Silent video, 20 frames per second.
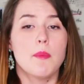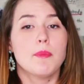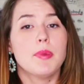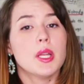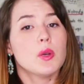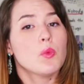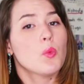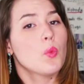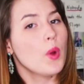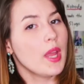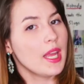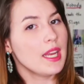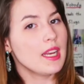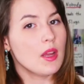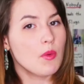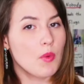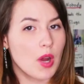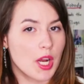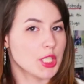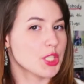but when
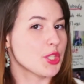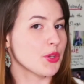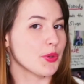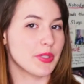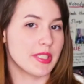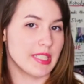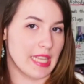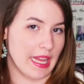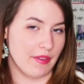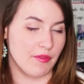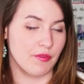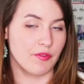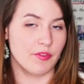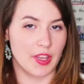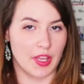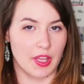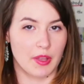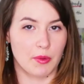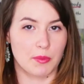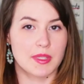I watch those same
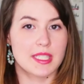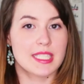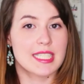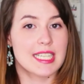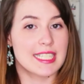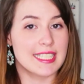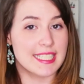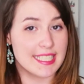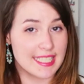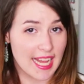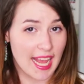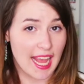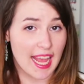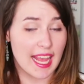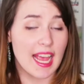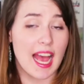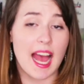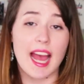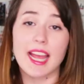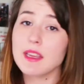films
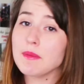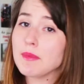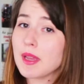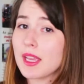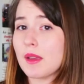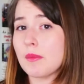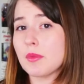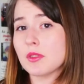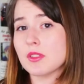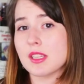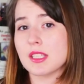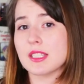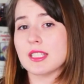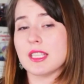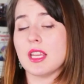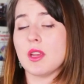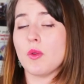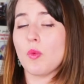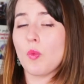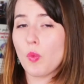today, I am able to
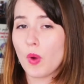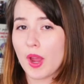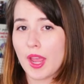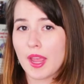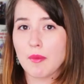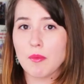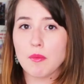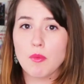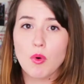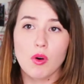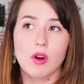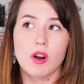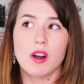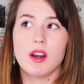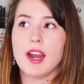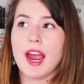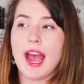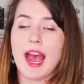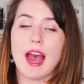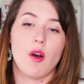see way more
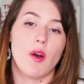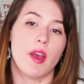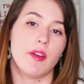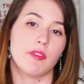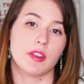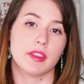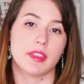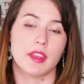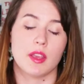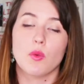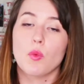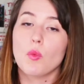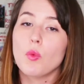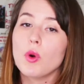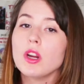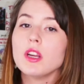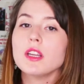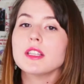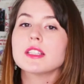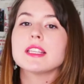how everything
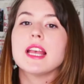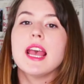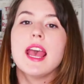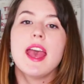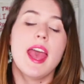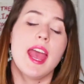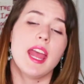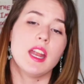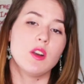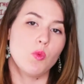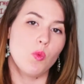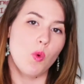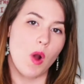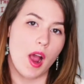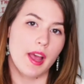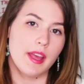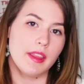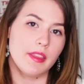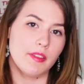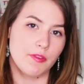works and
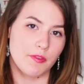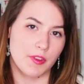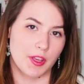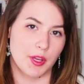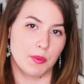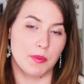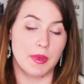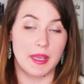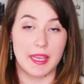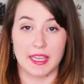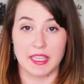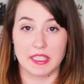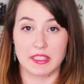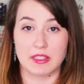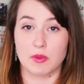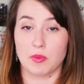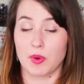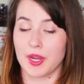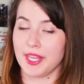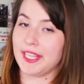why the film is
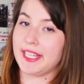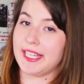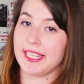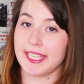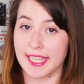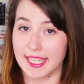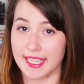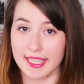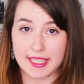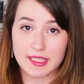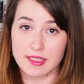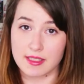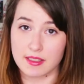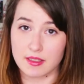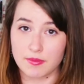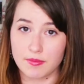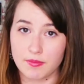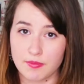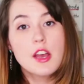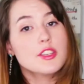the way that it is.
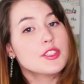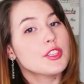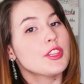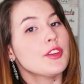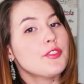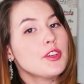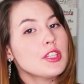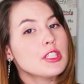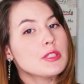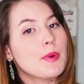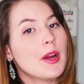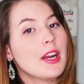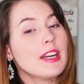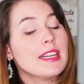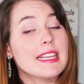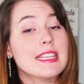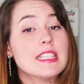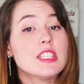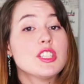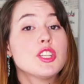So the first
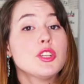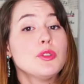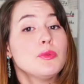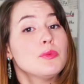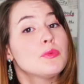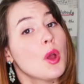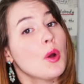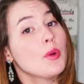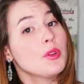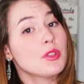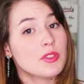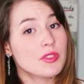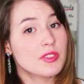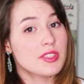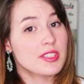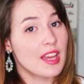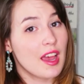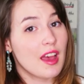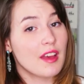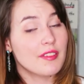part is to know your
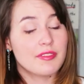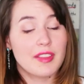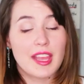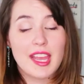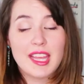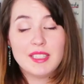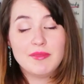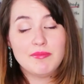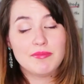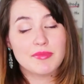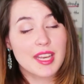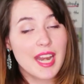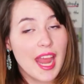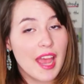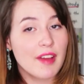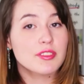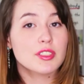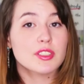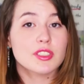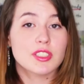stuff and
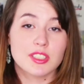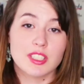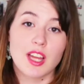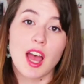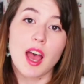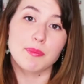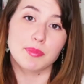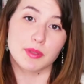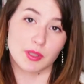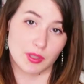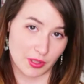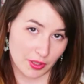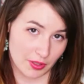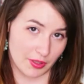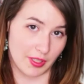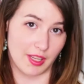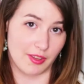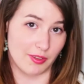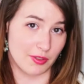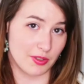never stop
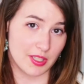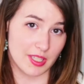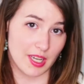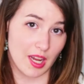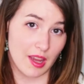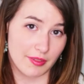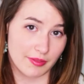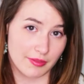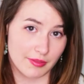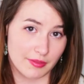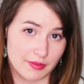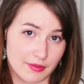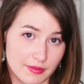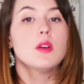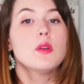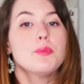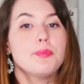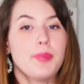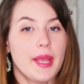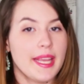learning your stuff.
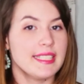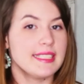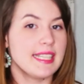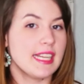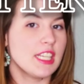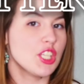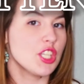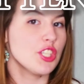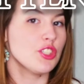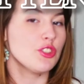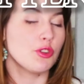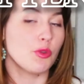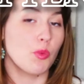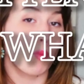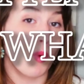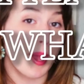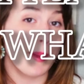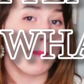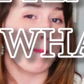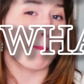Pay attention to
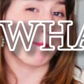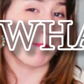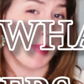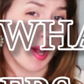what